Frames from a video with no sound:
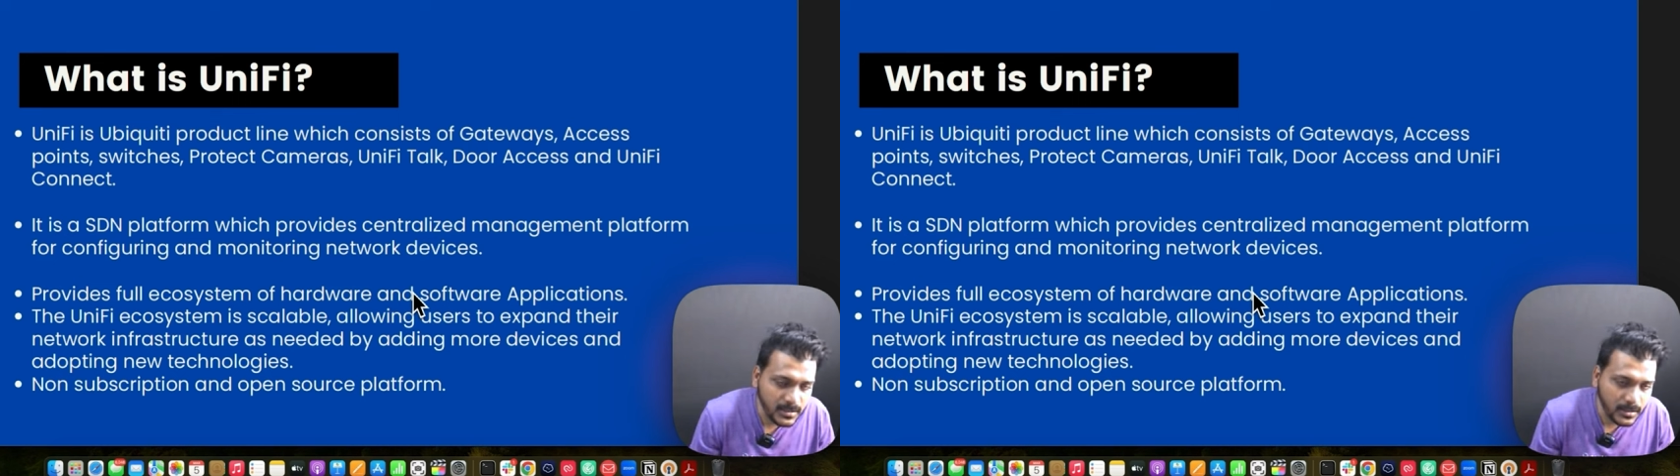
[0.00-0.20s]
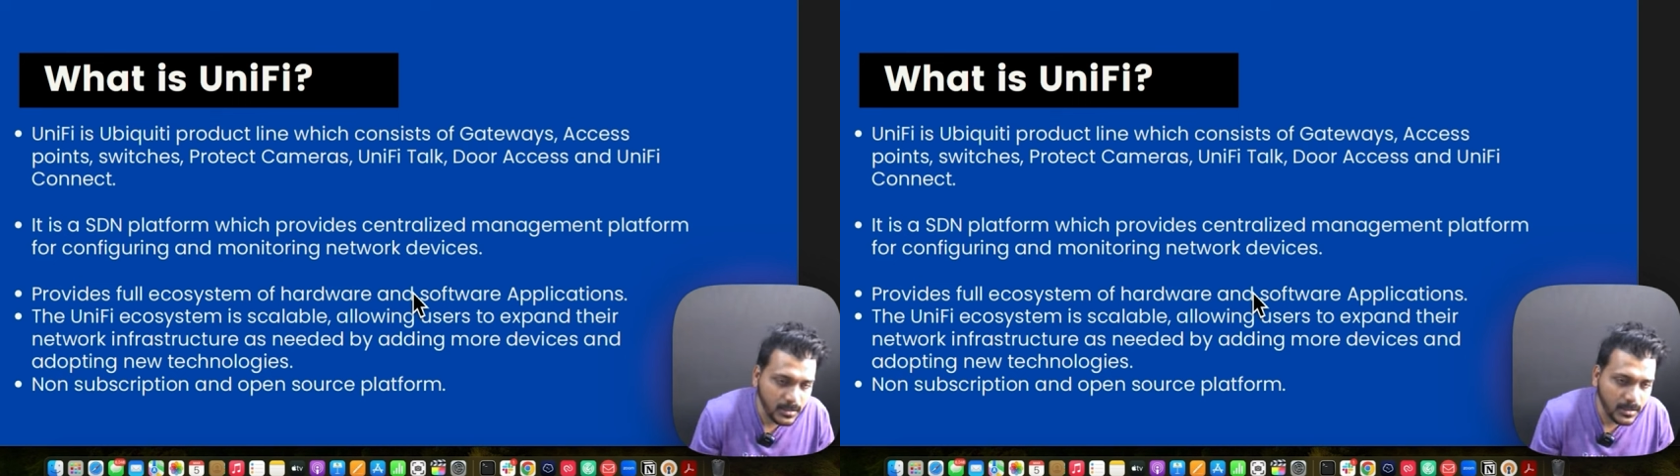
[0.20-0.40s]

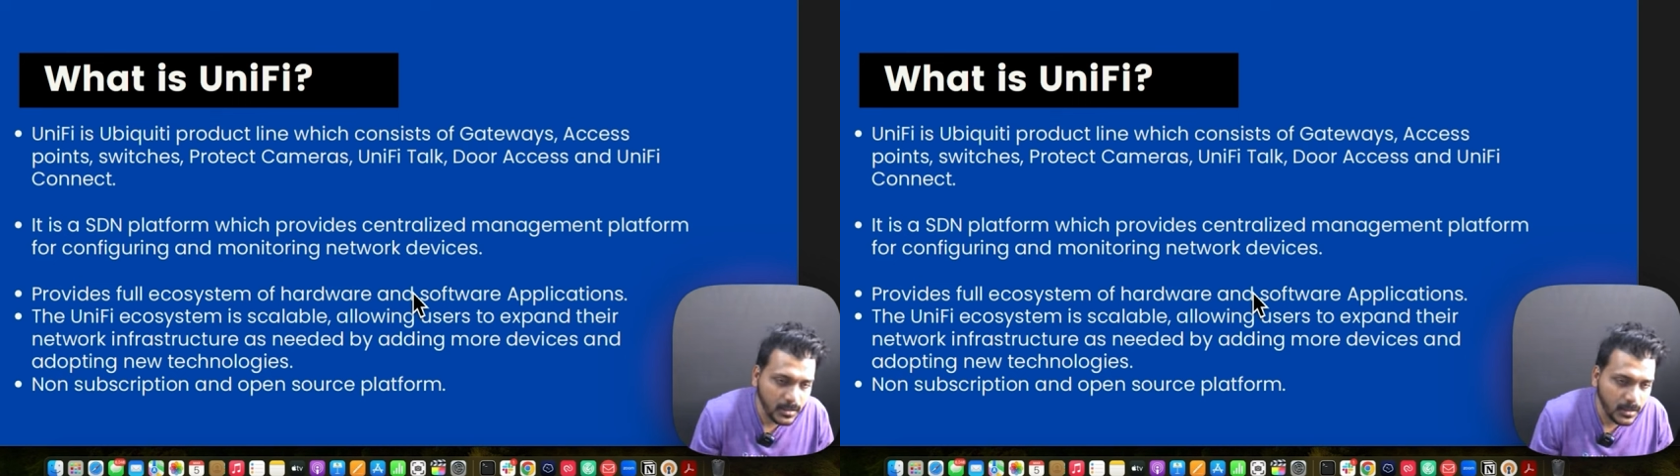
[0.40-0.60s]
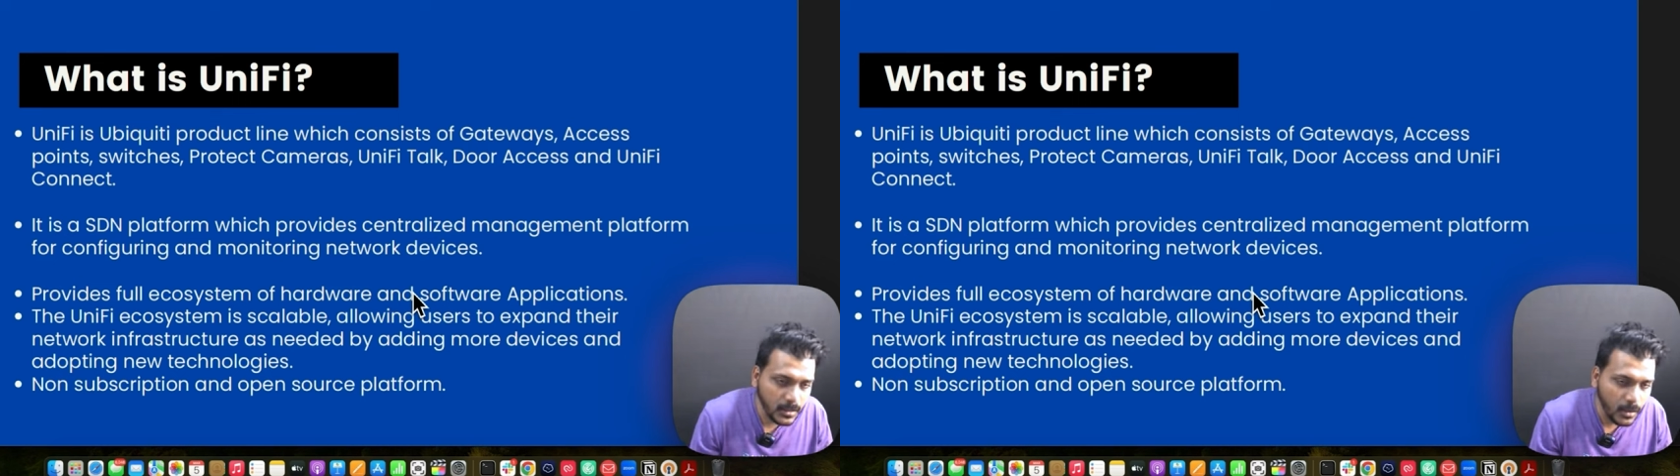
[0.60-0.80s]

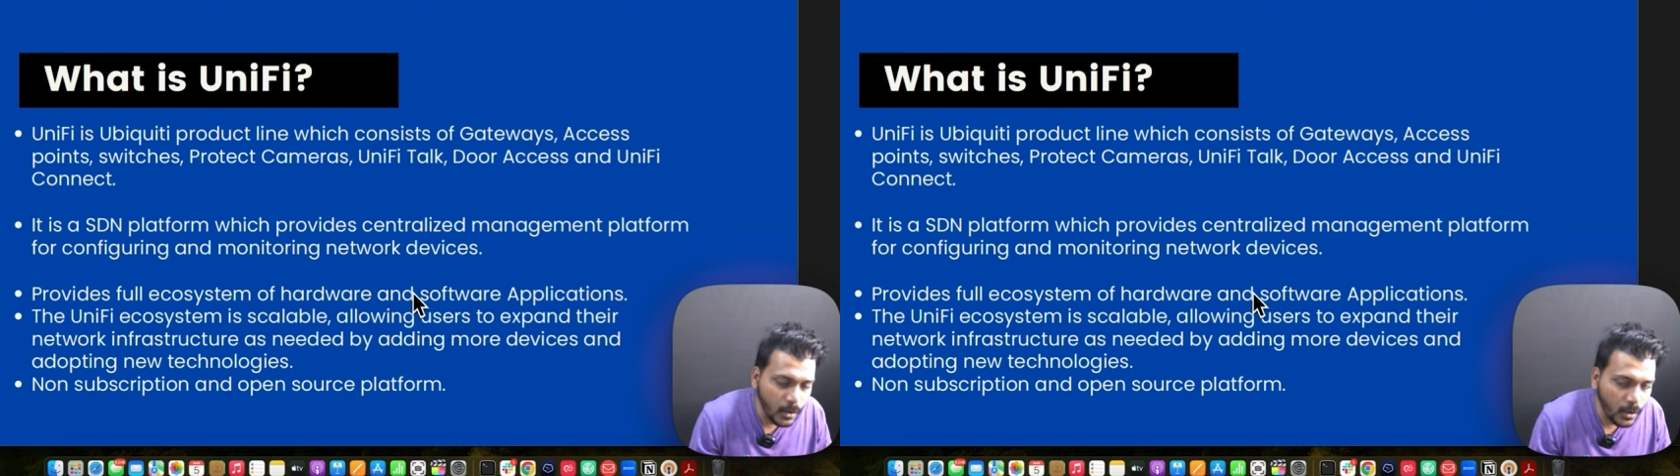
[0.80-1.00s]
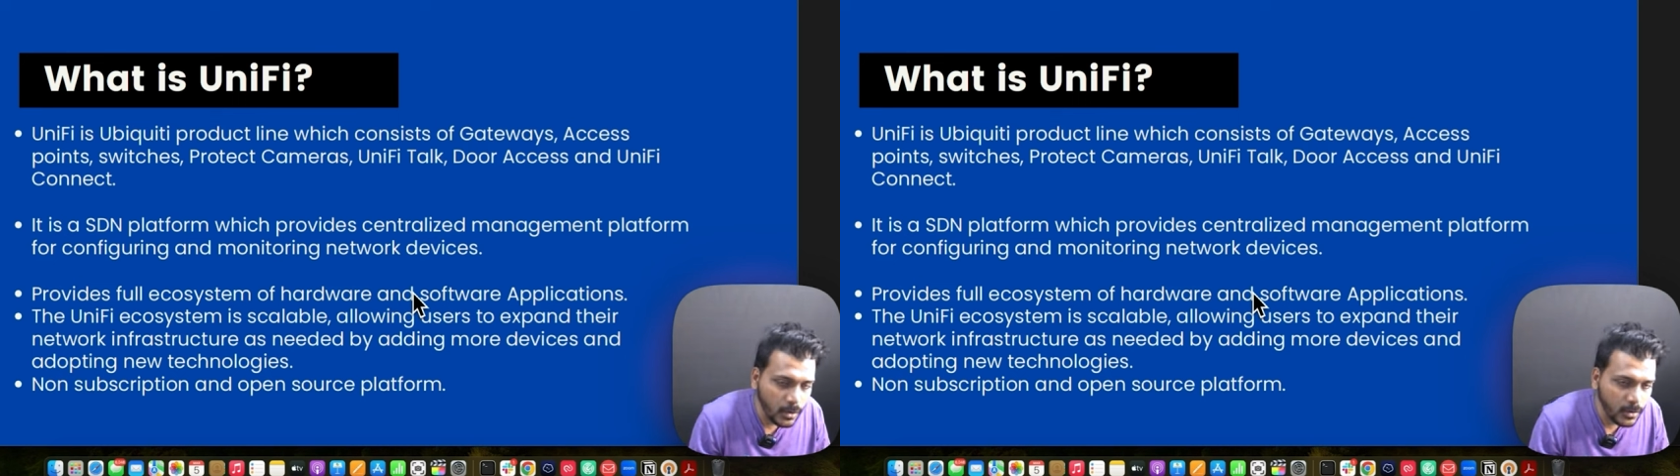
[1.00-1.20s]

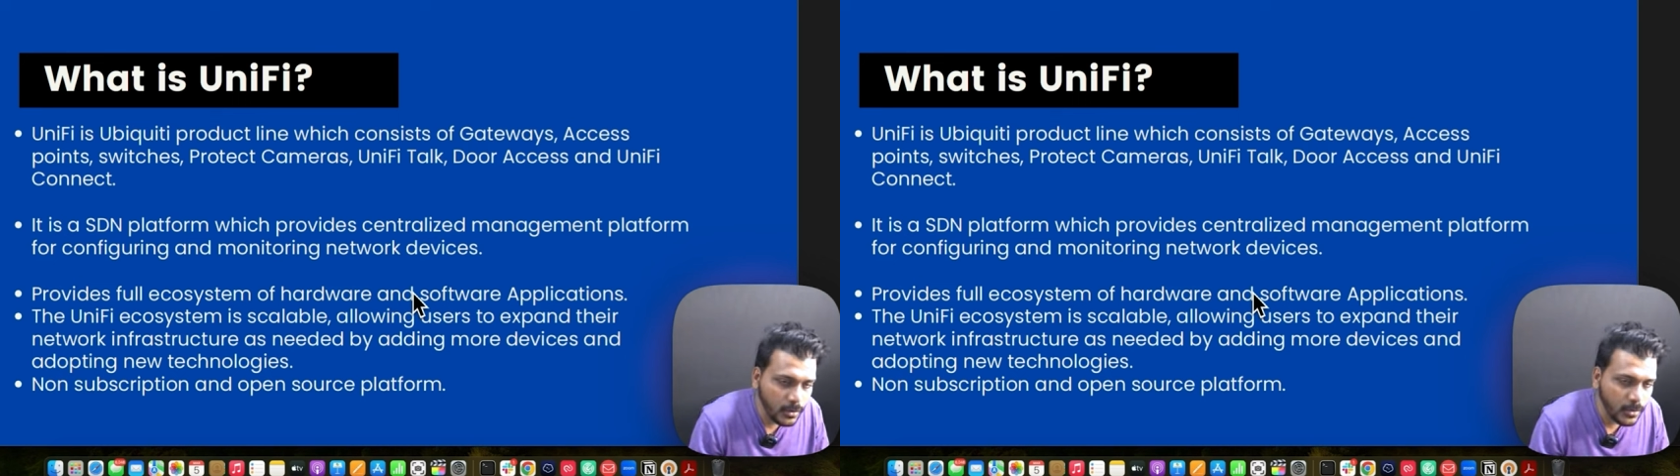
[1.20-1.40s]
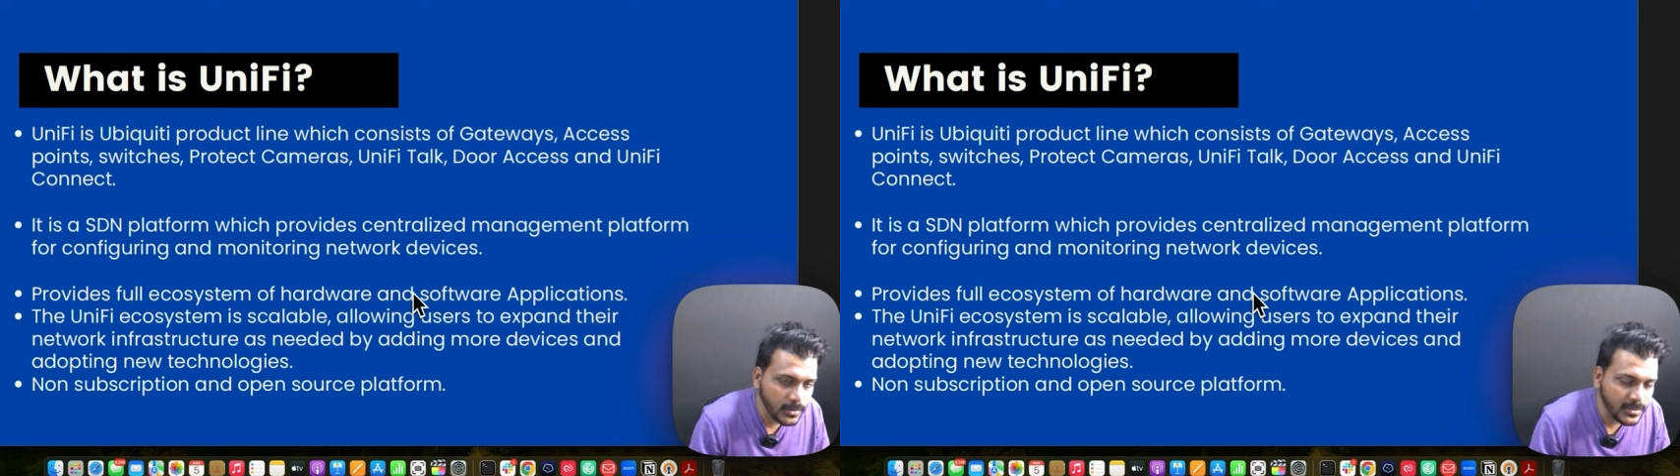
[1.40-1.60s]
all
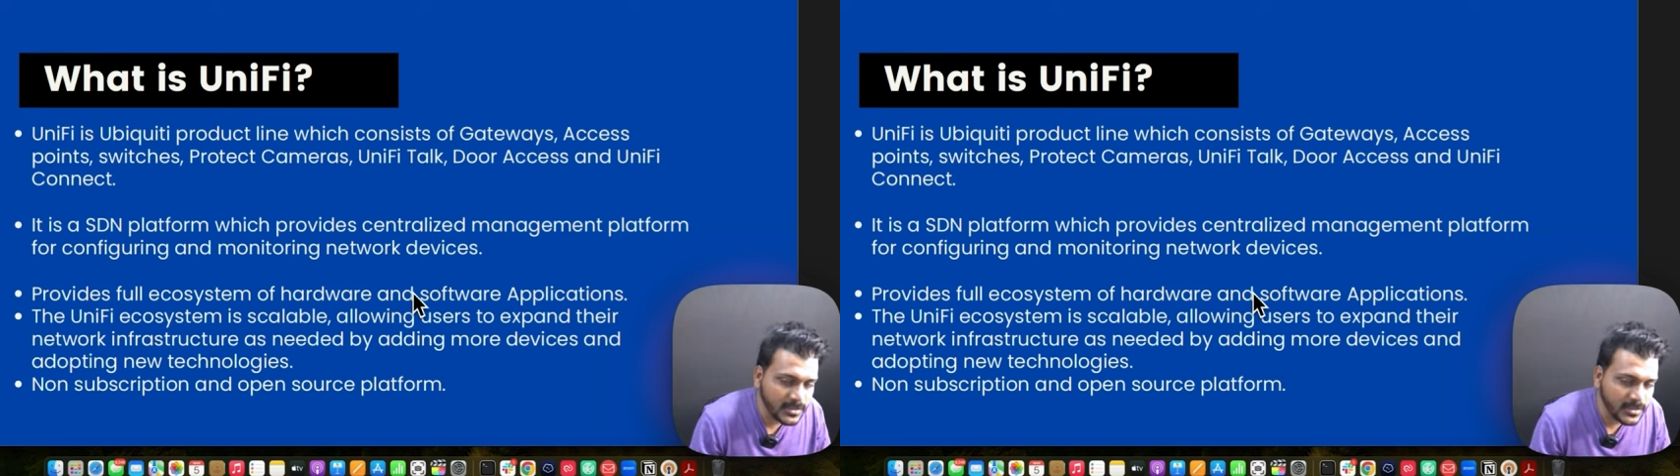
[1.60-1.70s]
your